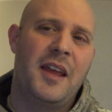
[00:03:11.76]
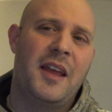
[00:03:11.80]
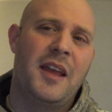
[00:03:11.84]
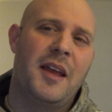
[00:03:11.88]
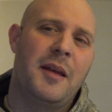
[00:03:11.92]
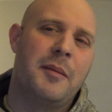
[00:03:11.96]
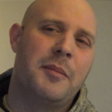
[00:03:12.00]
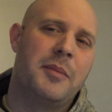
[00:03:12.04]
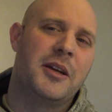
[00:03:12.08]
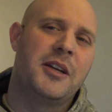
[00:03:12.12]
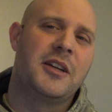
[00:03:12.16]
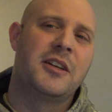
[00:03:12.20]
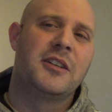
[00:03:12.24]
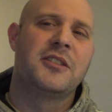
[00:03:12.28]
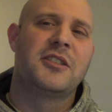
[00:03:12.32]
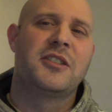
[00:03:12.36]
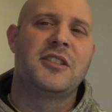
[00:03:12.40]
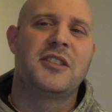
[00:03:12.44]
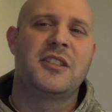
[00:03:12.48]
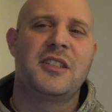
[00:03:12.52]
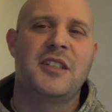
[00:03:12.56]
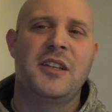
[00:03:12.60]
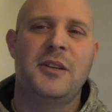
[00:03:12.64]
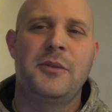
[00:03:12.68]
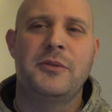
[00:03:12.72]
And because
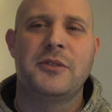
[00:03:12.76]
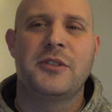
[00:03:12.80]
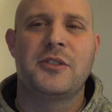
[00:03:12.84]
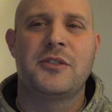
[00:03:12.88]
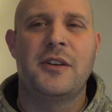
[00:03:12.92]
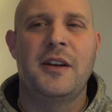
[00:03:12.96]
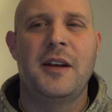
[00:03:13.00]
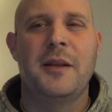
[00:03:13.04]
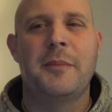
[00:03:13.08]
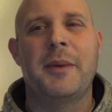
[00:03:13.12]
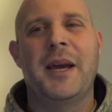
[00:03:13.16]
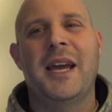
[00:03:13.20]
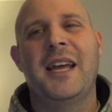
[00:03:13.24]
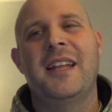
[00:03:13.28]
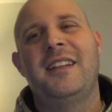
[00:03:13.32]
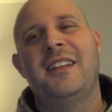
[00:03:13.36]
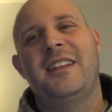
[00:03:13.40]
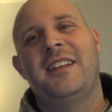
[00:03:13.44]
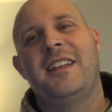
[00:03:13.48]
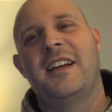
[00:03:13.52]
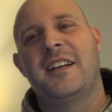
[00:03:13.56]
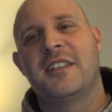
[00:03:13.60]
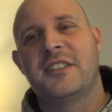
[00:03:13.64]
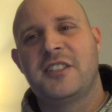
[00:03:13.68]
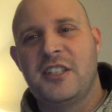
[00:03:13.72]
she was treated badly,
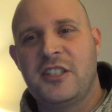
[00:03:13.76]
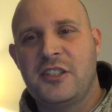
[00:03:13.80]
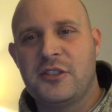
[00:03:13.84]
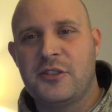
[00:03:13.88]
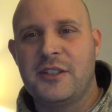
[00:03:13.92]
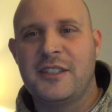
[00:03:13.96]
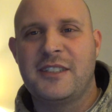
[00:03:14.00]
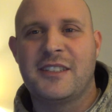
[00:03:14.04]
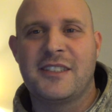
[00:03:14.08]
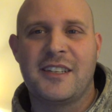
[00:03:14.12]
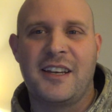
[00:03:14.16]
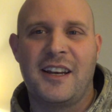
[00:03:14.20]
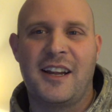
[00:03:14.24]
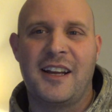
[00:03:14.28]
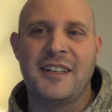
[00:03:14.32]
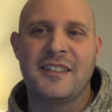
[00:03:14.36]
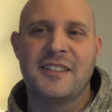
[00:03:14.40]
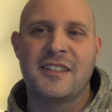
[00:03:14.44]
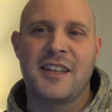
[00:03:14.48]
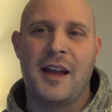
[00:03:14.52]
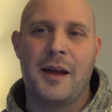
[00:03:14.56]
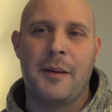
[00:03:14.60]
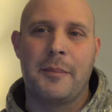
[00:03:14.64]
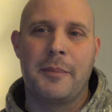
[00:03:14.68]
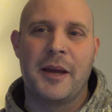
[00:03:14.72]
now she treats the nice
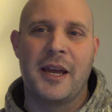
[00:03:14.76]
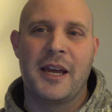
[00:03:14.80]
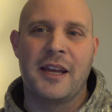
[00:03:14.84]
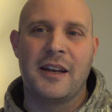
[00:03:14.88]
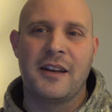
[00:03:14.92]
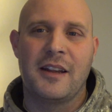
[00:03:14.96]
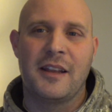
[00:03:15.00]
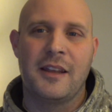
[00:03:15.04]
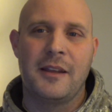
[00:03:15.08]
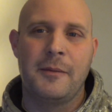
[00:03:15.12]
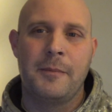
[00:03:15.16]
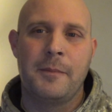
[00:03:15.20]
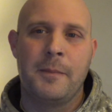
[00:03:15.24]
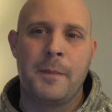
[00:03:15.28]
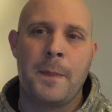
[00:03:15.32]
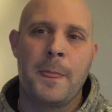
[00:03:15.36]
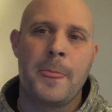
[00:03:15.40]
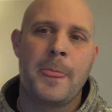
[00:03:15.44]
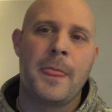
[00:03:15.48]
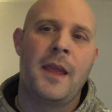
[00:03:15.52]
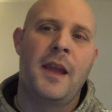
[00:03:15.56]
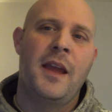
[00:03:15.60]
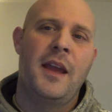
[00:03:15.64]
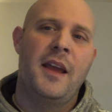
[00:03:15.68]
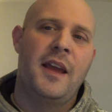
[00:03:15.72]
guy badly.
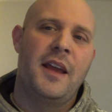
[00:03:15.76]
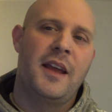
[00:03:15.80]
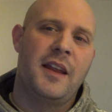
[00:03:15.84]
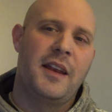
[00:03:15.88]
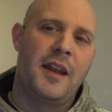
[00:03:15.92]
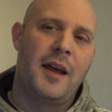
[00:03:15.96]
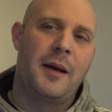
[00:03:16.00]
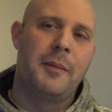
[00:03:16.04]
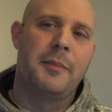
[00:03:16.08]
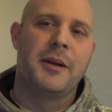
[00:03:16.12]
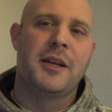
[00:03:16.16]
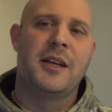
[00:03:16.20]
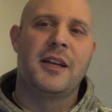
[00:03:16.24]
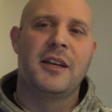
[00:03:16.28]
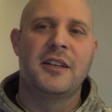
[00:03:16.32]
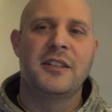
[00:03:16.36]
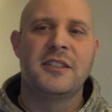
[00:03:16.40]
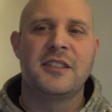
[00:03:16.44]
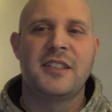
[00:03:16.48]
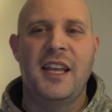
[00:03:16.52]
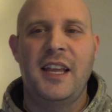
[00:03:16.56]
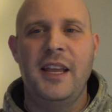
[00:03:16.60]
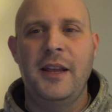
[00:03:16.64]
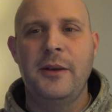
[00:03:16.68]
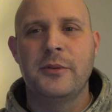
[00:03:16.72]
And now
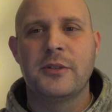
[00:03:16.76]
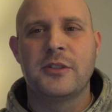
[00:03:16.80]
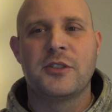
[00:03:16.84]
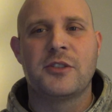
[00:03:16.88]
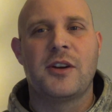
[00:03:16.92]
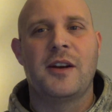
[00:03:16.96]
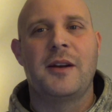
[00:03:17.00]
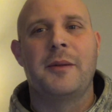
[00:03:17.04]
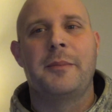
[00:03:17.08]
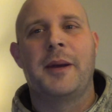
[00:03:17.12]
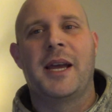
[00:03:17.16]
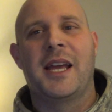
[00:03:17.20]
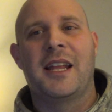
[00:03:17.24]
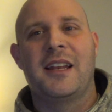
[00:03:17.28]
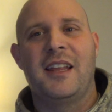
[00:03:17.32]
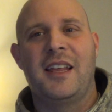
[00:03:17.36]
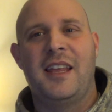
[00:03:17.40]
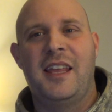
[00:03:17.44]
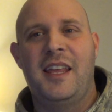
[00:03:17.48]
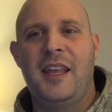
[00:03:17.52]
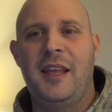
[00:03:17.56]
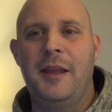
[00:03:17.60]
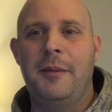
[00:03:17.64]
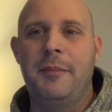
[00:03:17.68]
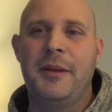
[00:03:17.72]
because he was treated badly,
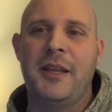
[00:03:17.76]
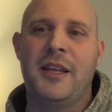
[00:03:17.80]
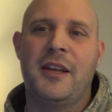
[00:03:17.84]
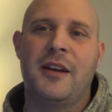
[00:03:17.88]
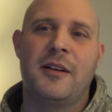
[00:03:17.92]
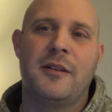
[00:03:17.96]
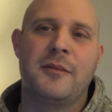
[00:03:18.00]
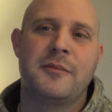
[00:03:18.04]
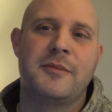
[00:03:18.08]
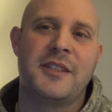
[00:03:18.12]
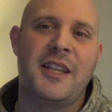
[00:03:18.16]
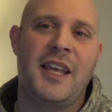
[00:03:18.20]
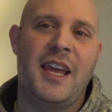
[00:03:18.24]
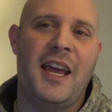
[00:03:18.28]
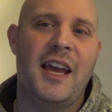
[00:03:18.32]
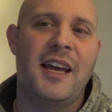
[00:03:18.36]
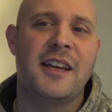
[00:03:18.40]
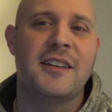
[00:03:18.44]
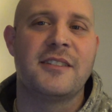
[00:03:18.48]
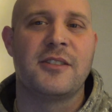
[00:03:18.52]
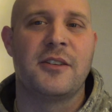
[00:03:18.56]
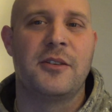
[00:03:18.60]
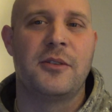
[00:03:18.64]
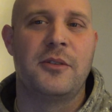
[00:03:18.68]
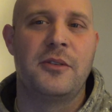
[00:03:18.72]
he becomes the
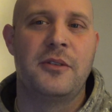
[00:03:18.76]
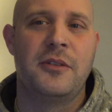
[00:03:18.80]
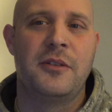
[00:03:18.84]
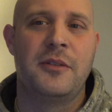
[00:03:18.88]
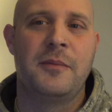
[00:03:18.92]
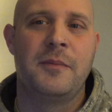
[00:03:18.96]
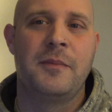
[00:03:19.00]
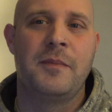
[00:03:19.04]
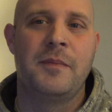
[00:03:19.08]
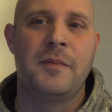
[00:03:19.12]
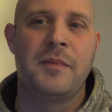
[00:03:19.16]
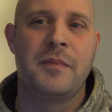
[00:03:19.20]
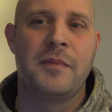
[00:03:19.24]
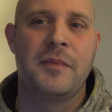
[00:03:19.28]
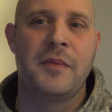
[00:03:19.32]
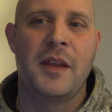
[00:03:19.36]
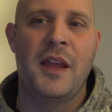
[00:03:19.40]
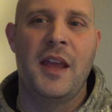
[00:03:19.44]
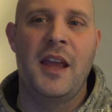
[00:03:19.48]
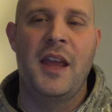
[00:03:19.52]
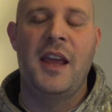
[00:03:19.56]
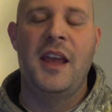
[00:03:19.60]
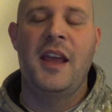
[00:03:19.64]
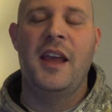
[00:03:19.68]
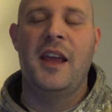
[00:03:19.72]
asshole.
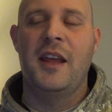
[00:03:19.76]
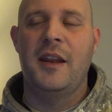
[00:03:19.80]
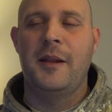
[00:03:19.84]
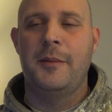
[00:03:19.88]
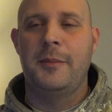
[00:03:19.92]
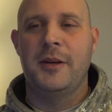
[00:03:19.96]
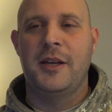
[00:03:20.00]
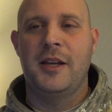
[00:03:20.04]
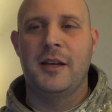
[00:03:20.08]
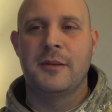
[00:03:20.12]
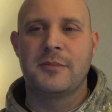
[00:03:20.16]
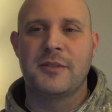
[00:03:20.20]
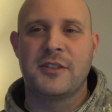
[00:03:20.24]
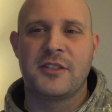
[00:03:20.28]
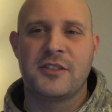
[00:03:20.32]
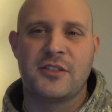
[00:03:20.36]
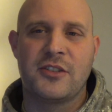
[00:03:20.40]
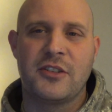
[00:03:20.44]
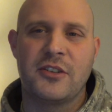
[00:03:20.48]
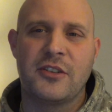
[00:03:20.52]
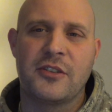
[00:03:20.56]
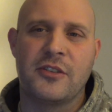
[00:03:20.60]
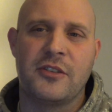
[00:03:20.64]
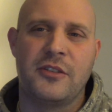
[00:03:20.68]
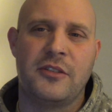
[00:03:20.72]
And it becomes a
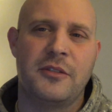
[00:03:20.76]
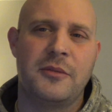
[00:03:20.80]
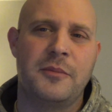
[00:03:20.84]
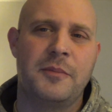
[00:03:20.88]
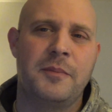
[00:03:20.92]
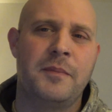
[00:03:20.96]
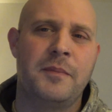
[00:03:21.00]
circle.